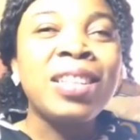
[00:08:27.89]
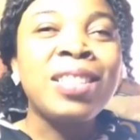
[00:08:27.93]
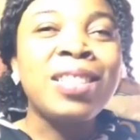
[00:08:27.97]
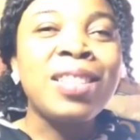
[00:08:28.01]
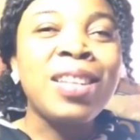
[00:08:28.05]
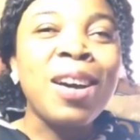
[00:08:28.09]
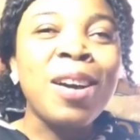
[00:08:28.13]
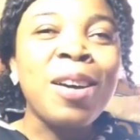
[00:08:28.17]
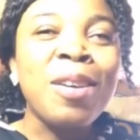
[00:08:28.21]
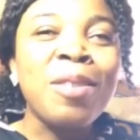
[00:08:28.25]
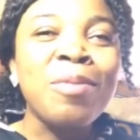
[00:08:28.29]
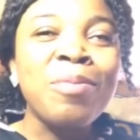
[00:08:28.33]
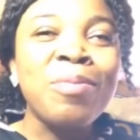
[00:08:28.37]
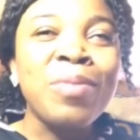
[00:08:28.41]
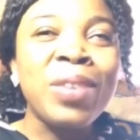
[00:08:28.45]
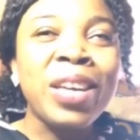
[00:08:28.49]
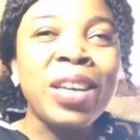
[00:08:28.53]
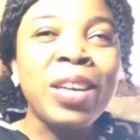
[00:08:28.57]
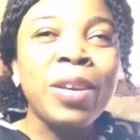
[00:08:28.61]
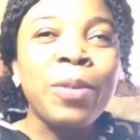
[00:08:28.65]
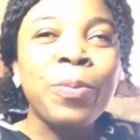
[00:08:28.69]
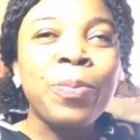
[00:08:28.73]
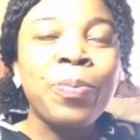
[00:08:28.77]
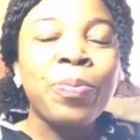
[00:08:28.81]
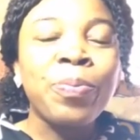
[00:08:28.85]
Tell
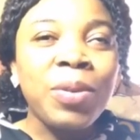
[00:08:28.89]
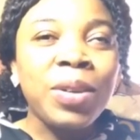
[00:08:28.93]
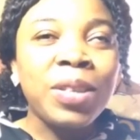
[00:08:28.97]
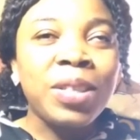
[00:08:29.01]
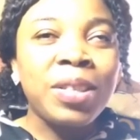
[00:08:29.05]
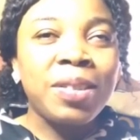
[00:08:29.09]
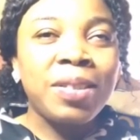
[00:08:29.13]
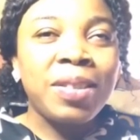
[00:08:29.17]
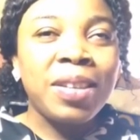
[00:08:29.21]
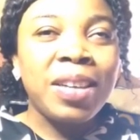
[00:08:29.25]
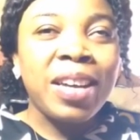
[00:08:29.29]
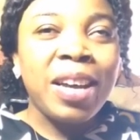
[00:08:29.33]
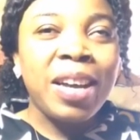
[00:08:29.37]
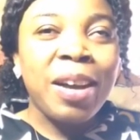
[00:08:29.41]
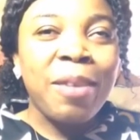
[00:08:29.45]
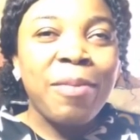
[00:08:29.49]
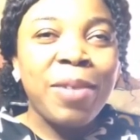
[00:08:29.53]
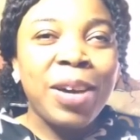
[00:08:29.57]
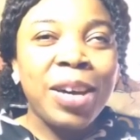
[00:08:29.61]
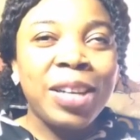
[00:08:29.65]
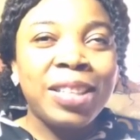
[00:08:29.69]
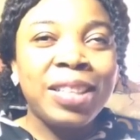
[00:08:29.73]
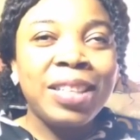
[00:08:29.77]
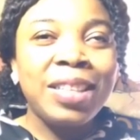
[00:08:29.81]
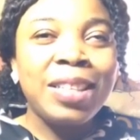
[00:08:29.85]
me what you think
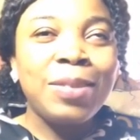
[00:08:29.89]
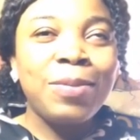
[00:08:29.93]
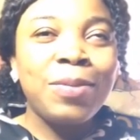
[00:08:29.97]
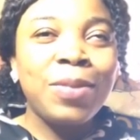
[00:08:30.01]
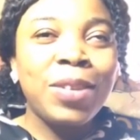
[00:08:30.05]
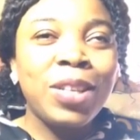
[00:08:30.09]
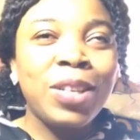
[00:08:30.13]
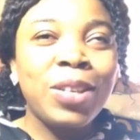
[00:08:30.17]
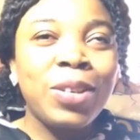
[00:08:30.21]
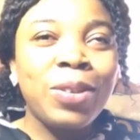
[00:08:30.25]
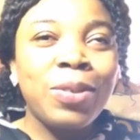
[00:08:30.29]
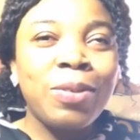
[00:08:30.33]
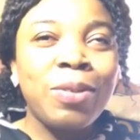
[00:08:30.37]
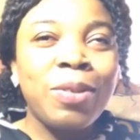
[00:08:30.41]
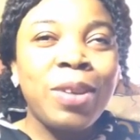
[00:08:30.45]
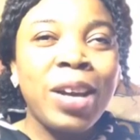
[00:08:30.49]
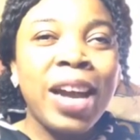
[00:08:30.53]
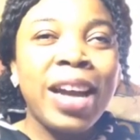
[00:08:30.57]
about this video,